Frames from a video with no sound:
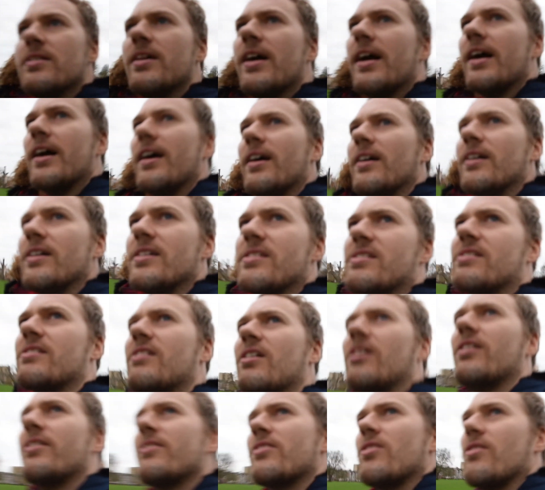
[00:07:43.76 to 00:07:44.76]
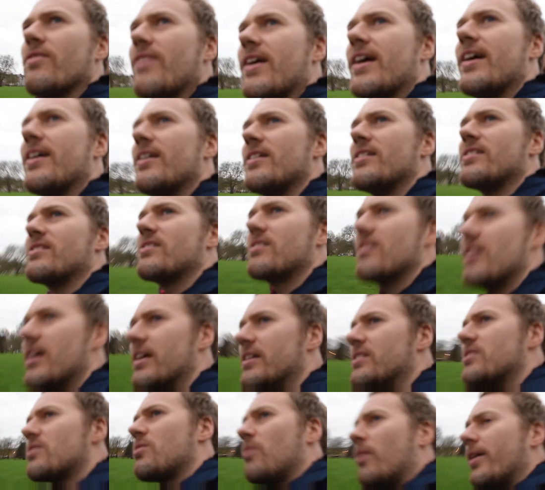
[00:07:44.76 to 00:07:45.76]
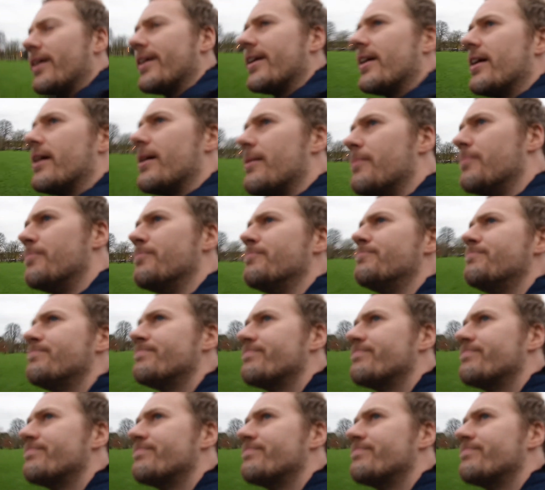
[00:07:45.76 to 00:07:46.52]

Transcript: yeah, it's kind of got that. It's it's quite um,